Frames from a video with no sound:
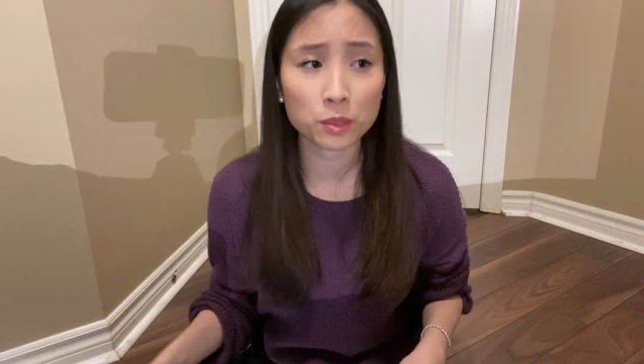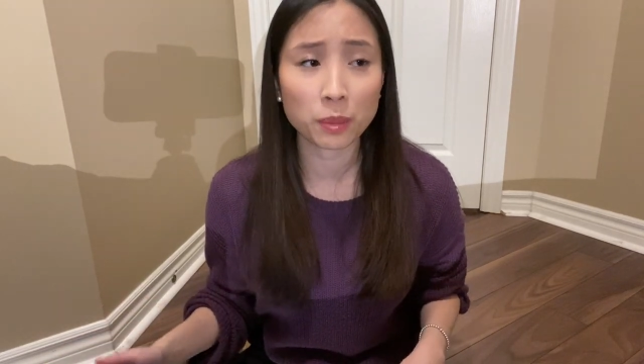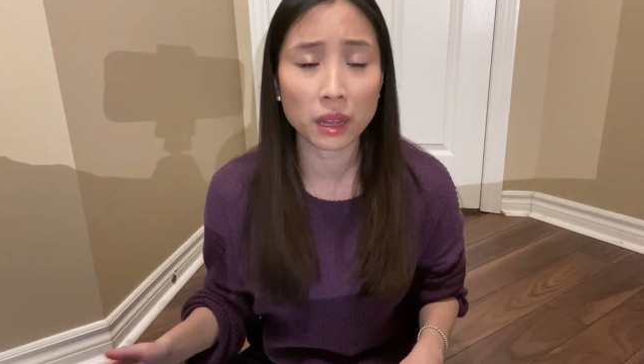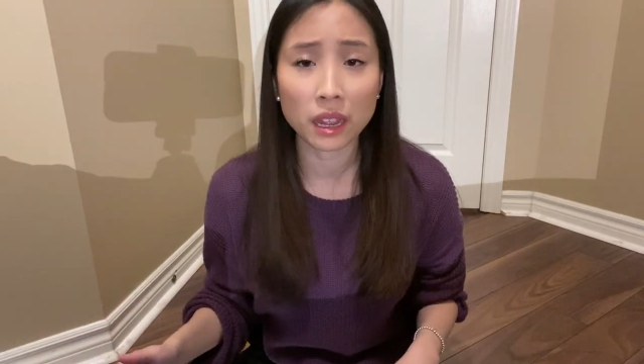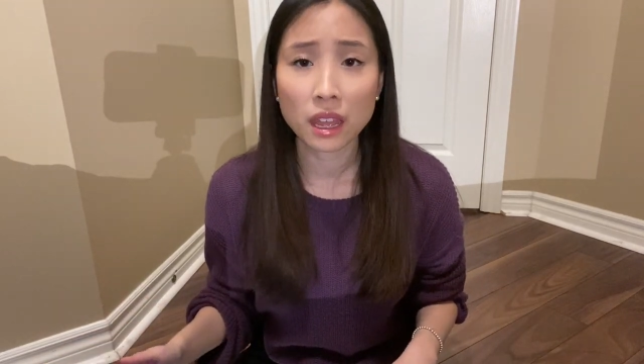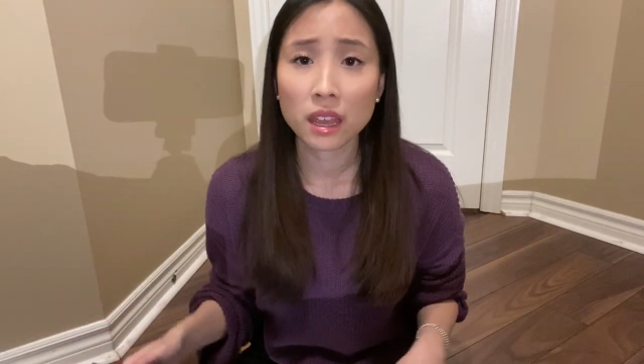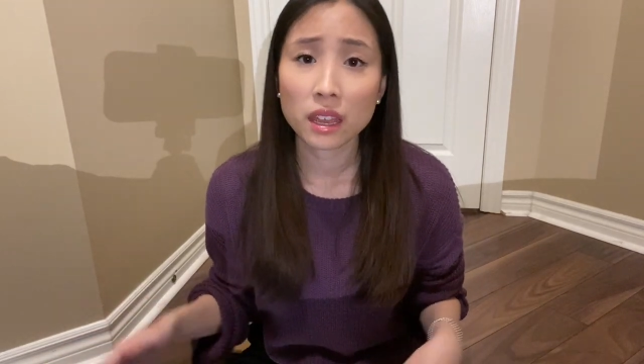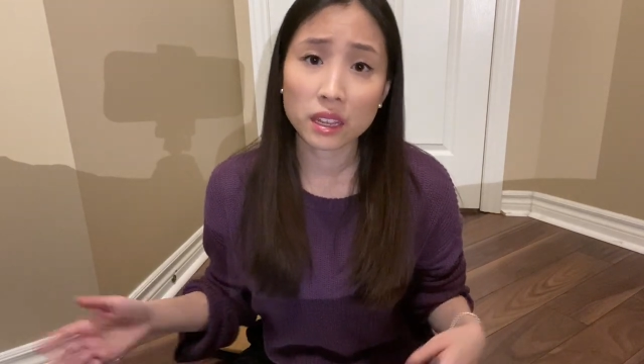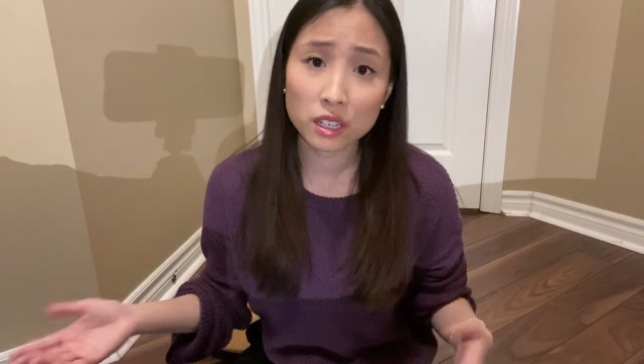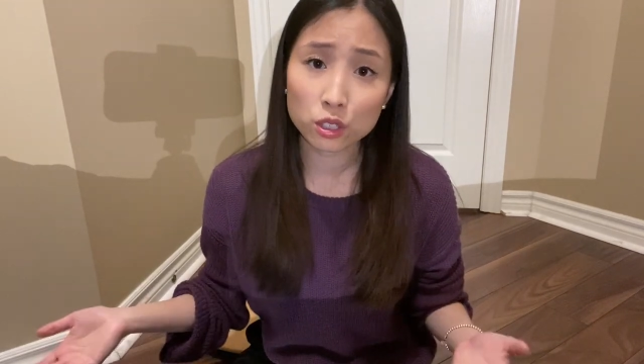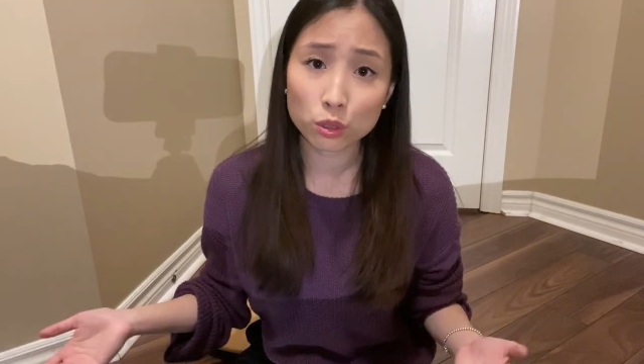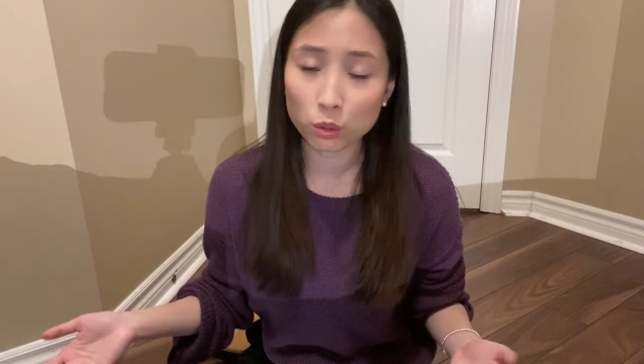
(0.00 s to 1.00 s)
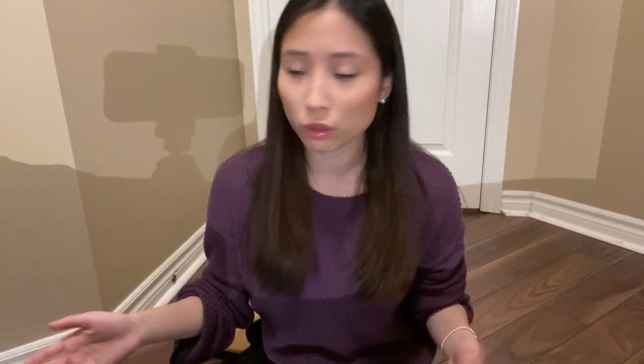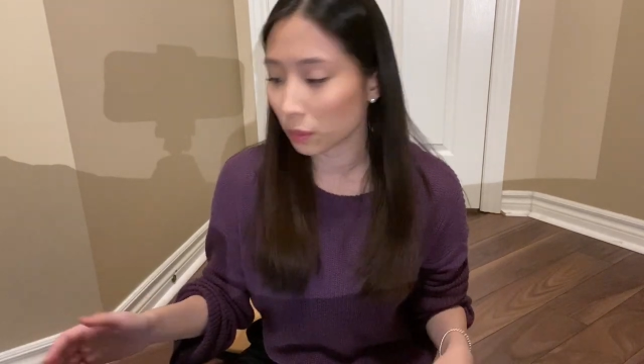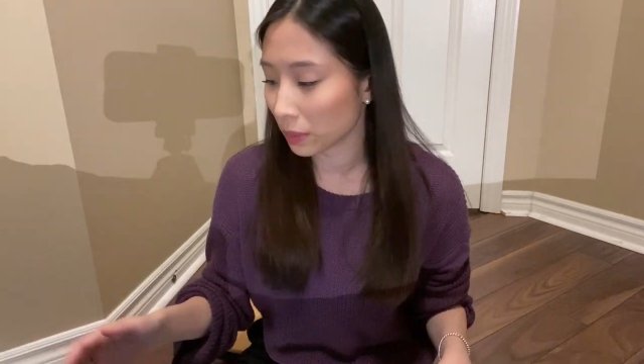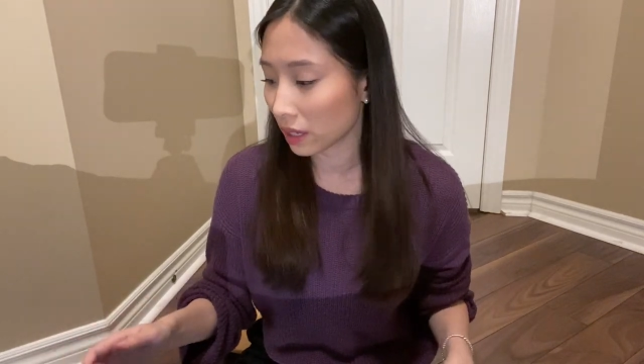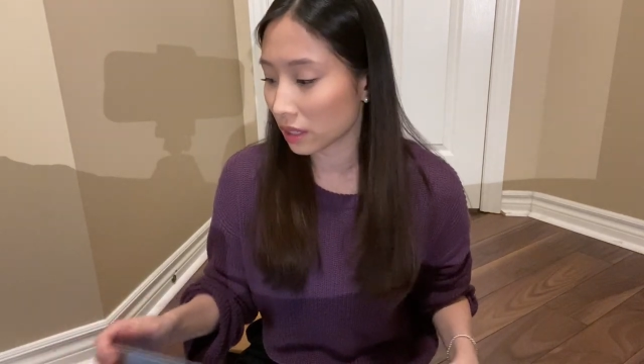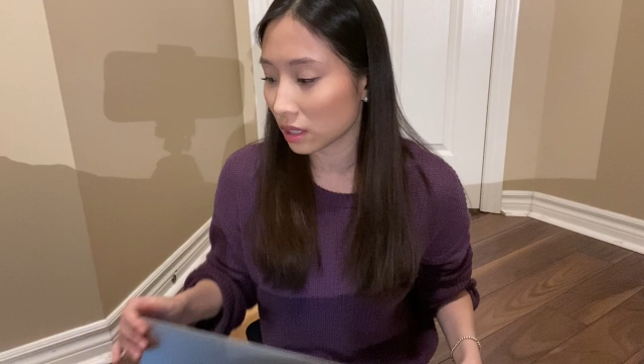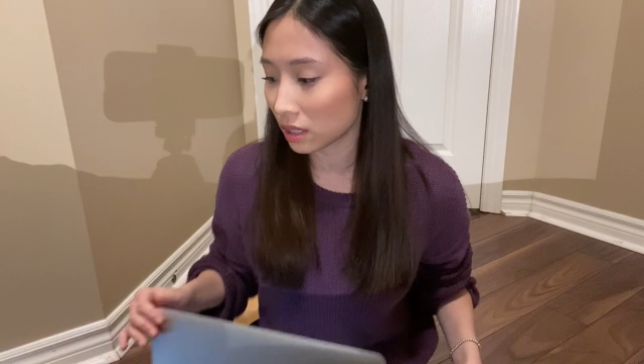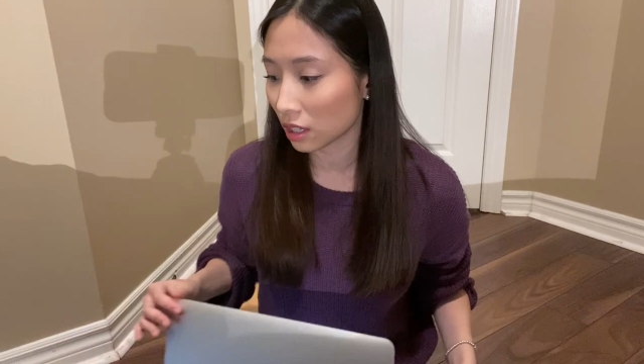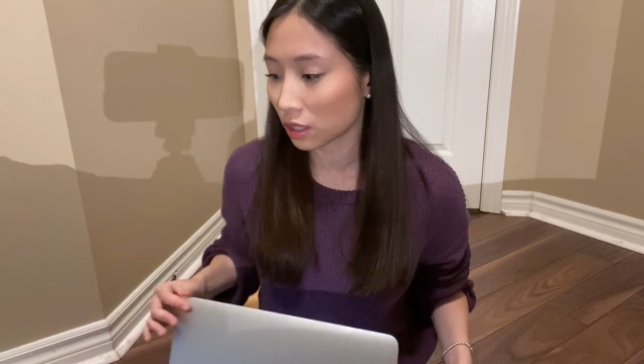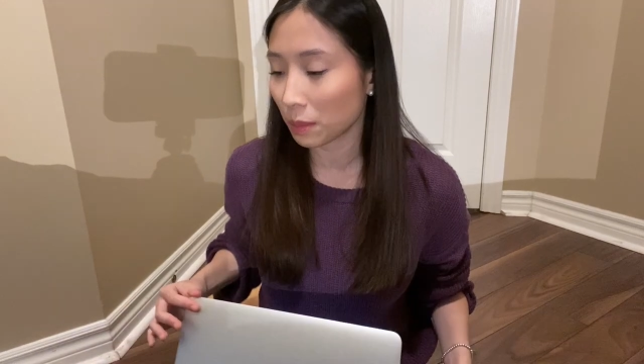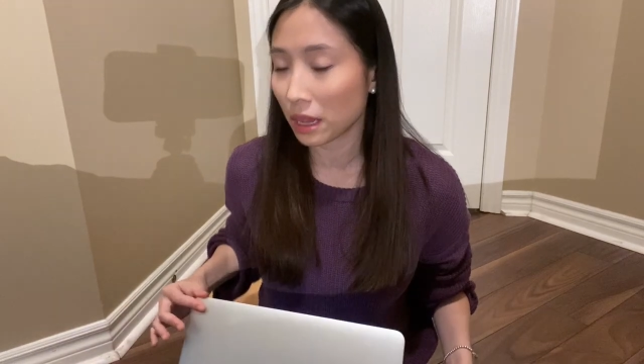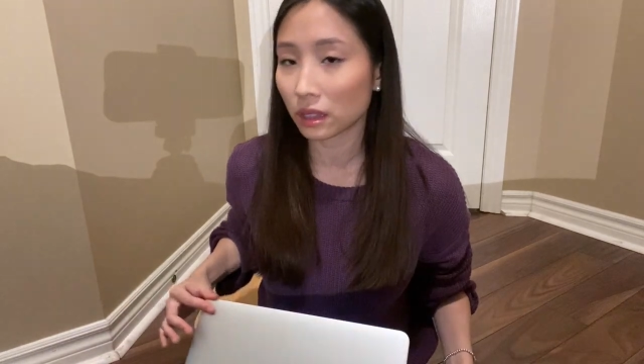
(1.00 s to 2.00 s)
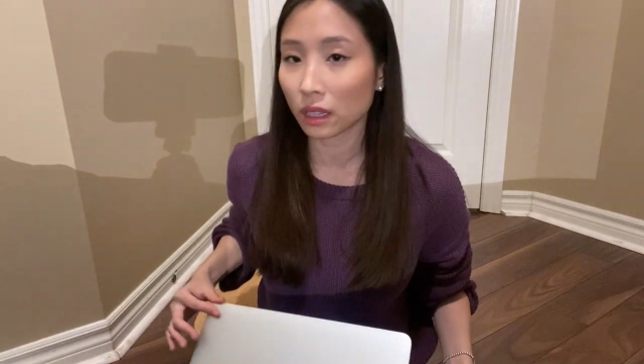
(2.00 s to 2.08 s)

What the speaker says: but it is cool because it does make